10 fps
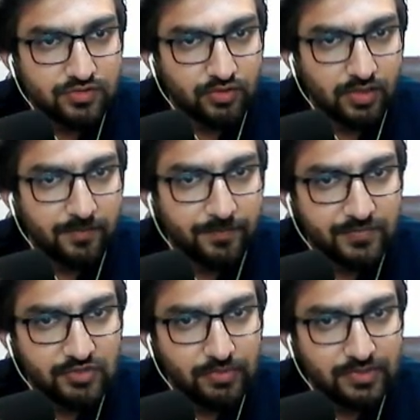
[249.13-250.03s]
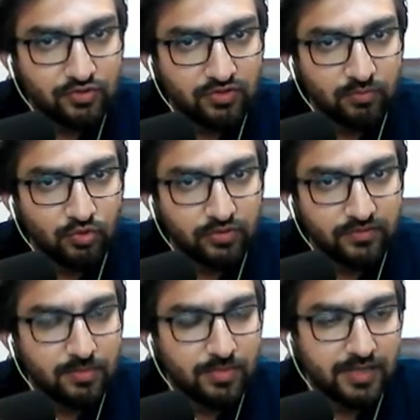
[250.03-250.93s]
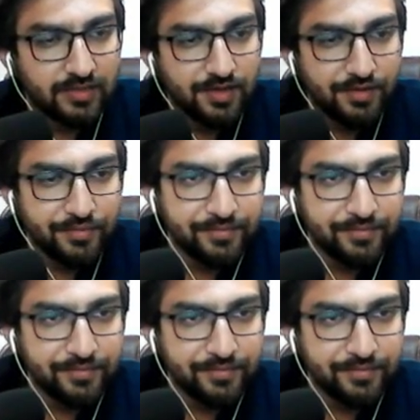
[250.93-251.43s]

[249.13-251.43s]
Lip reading: Okay, so I will solve both of them right now.